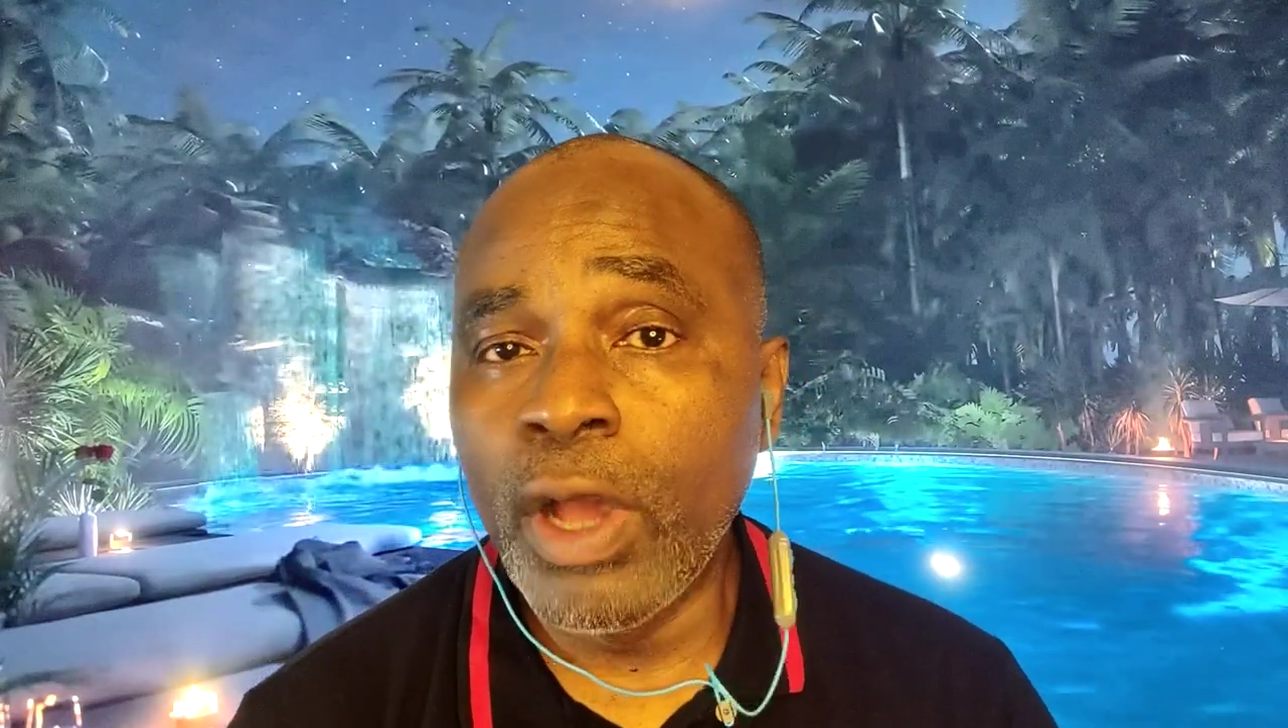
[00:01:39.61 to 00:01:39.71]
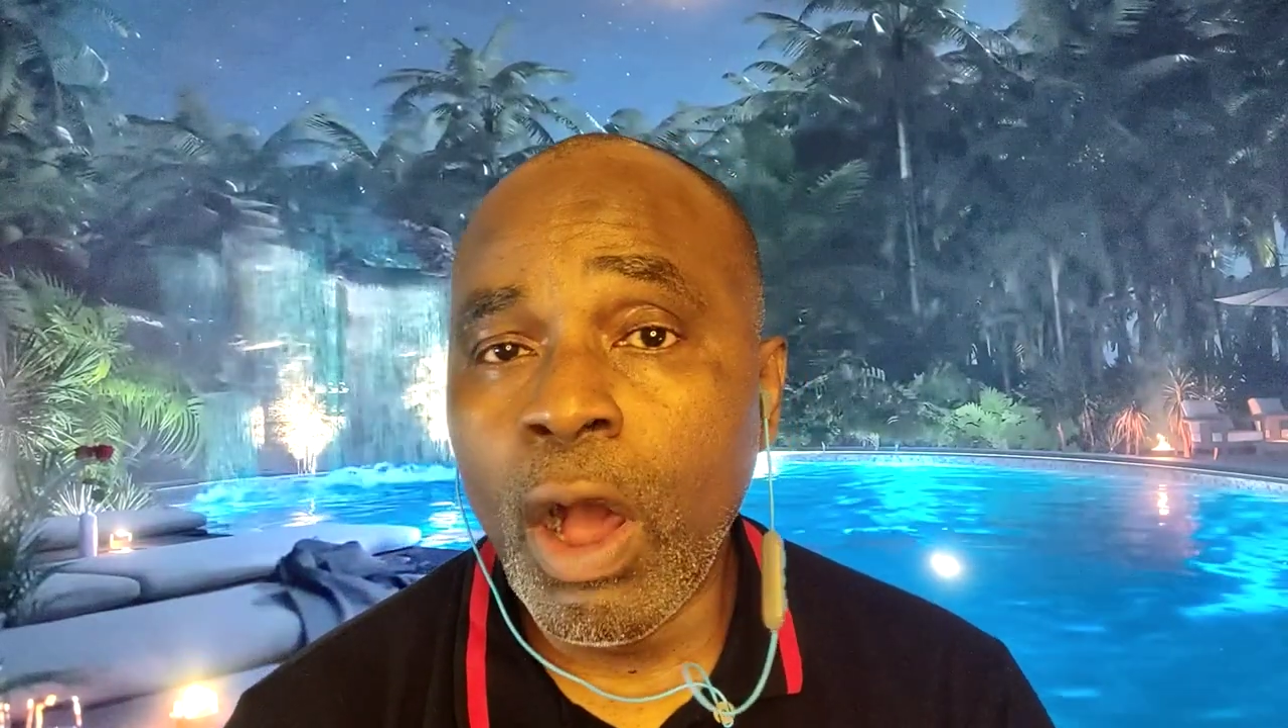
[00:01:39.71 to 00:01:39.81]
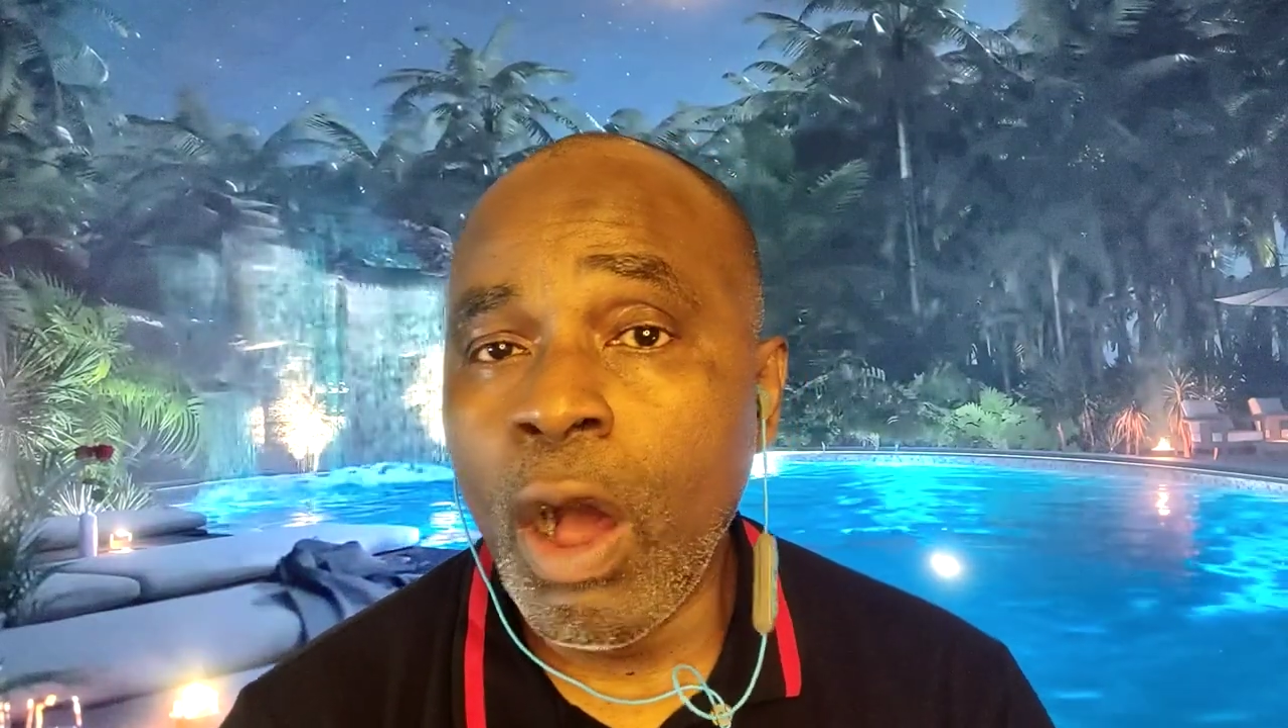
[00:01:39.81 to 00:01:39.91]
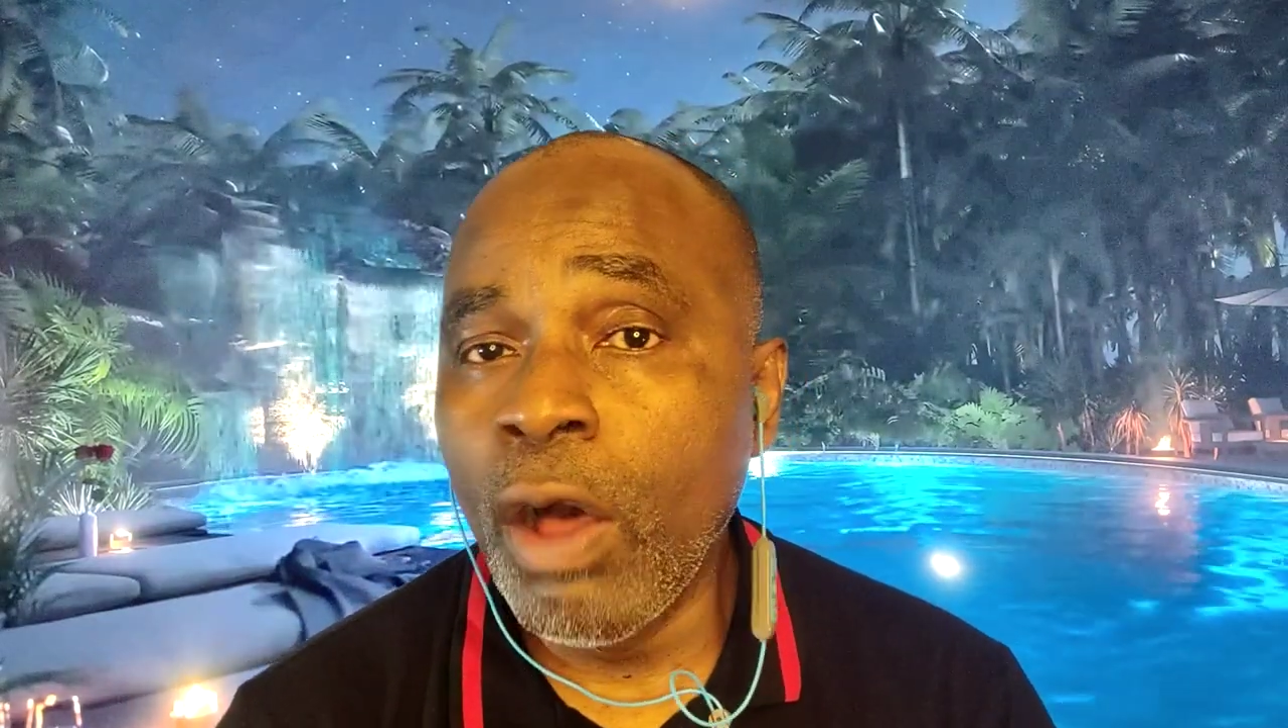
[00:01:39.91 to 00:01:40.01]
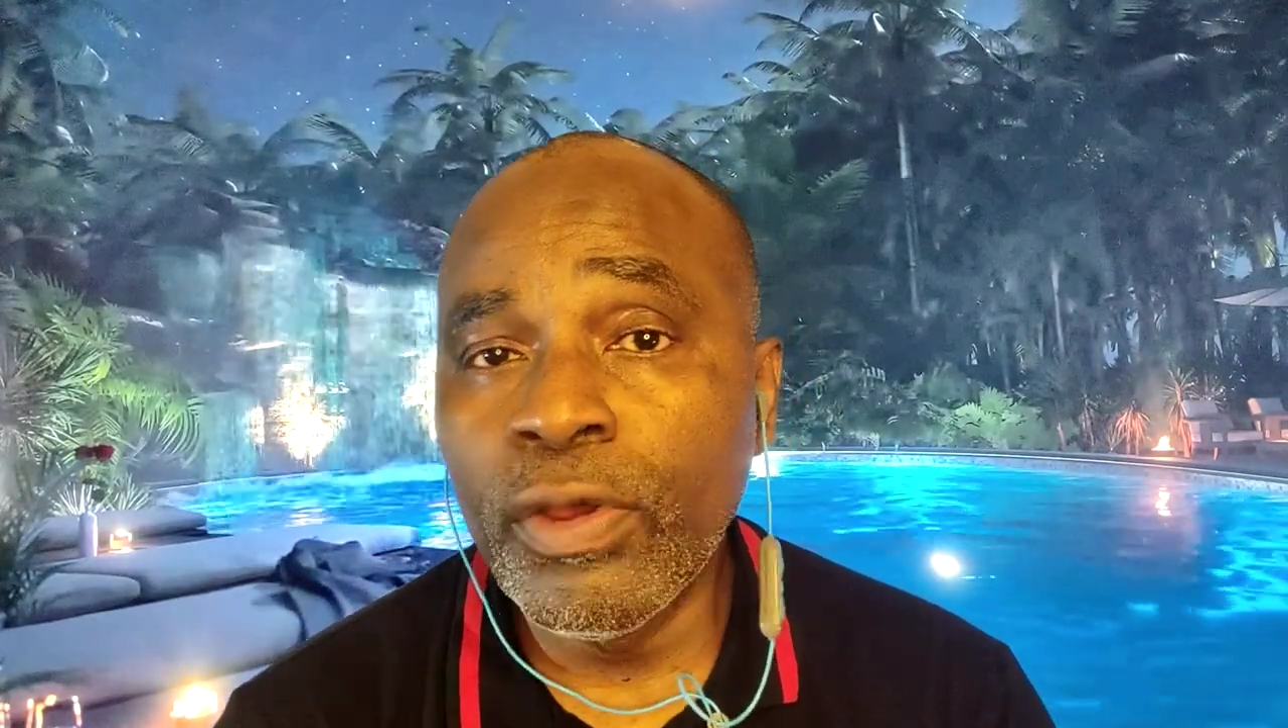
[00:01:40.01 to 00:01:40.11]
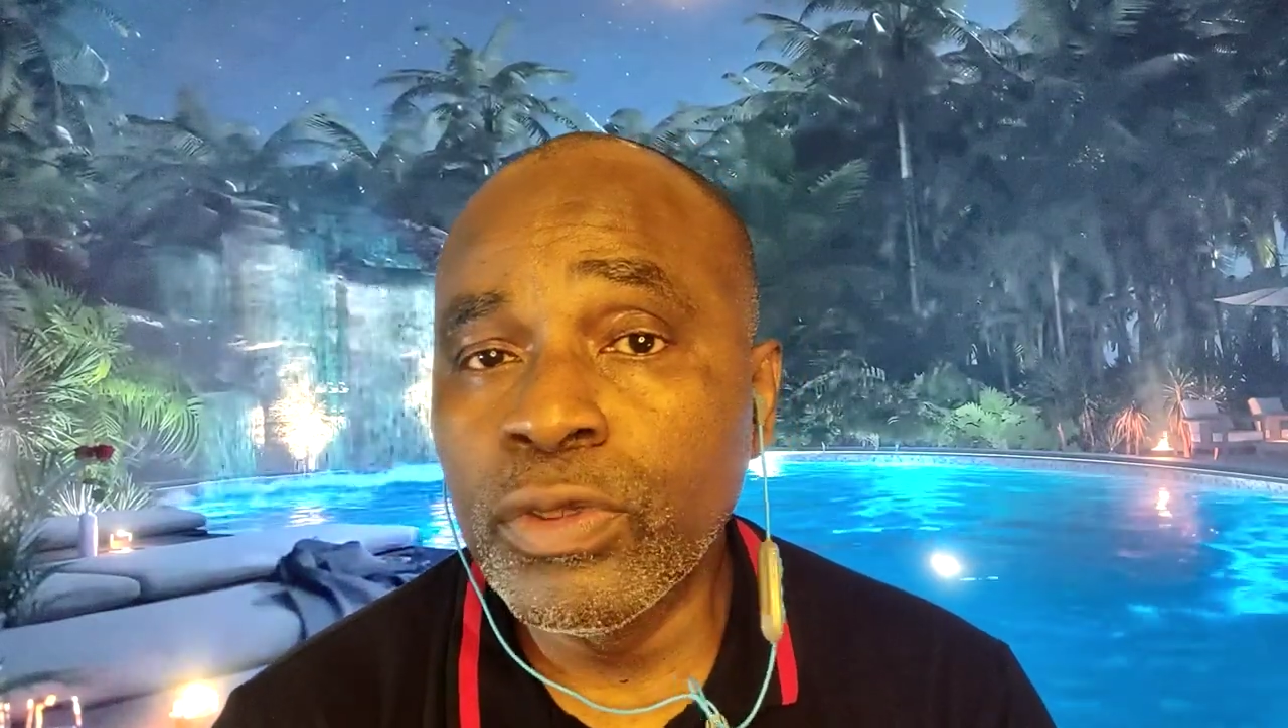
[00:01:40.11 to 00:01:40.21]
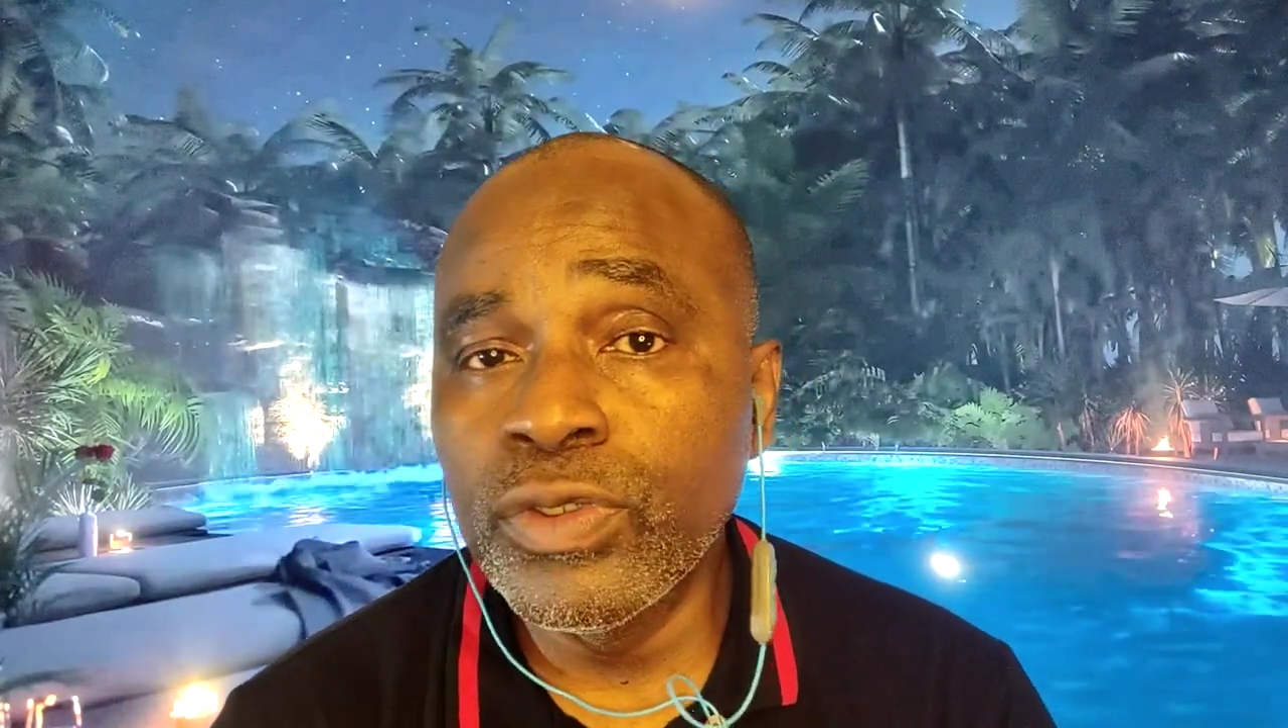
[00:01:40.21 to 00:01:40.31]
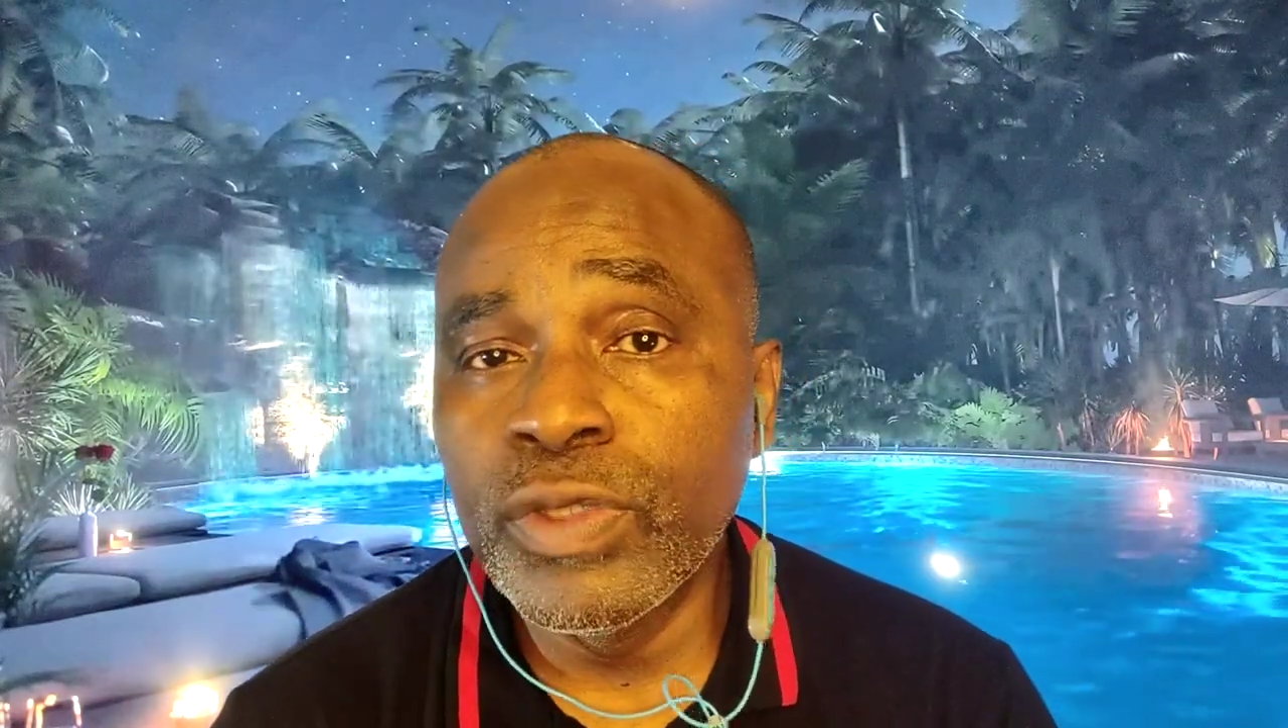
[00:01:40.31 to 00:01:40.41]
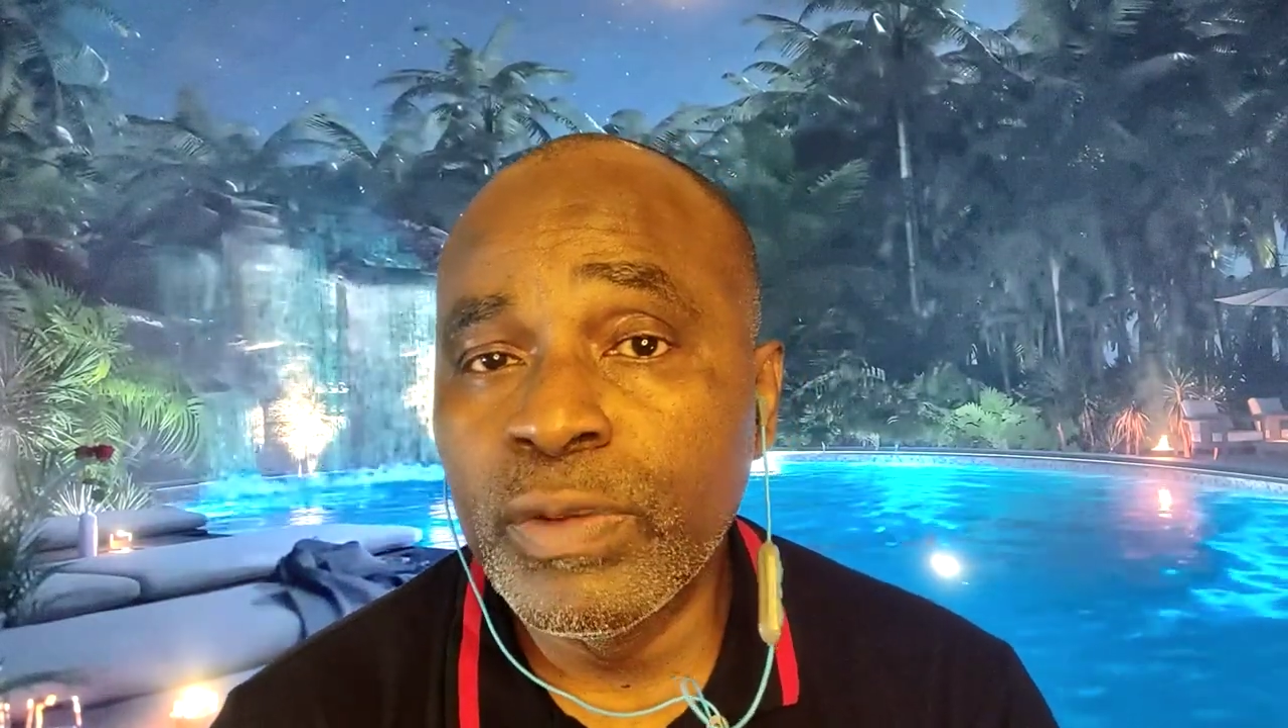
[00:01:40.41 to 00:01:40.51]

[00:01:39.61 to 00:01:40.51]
all those